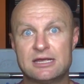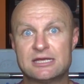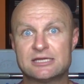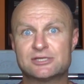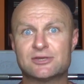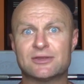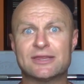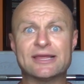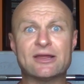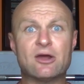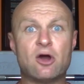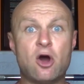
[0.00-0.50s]

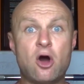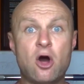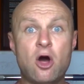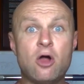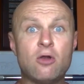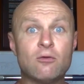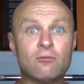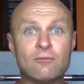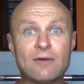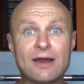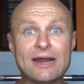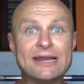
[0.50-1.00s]
So they
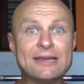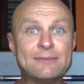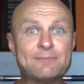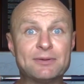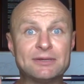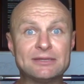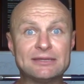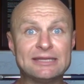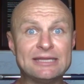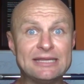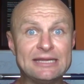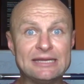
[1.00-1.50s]
already
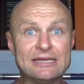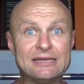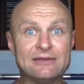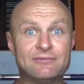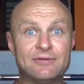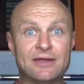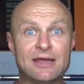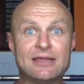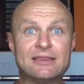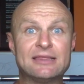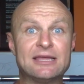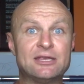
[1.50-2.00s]

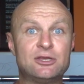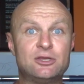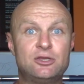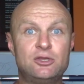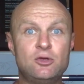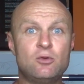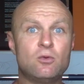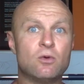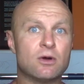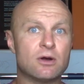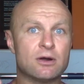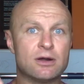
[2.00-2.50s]
believe that
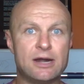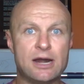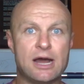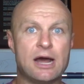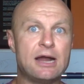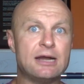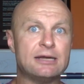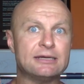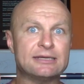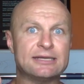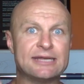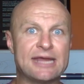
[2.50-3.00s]
you are
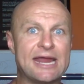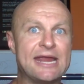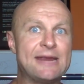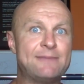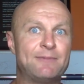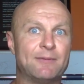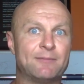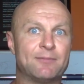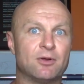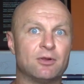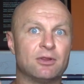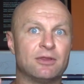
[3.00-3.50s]
not
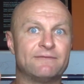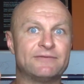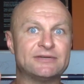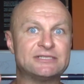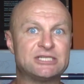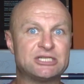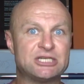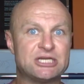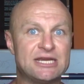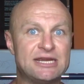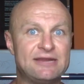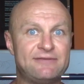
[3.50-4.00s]
capable of
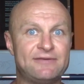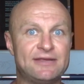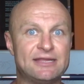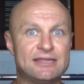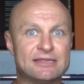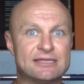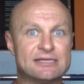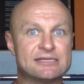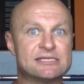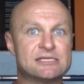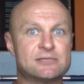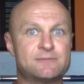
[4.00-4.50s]
achieving
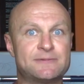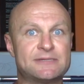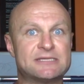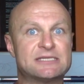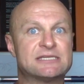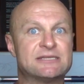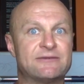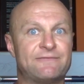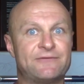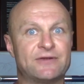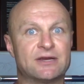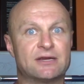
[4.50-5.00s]
this
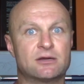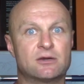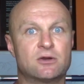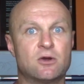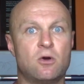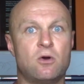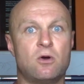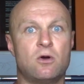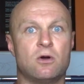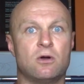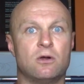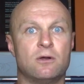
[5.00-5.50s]
specific
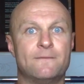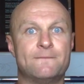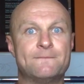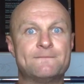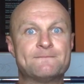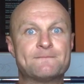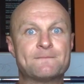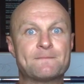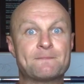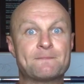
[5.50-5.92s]
goal.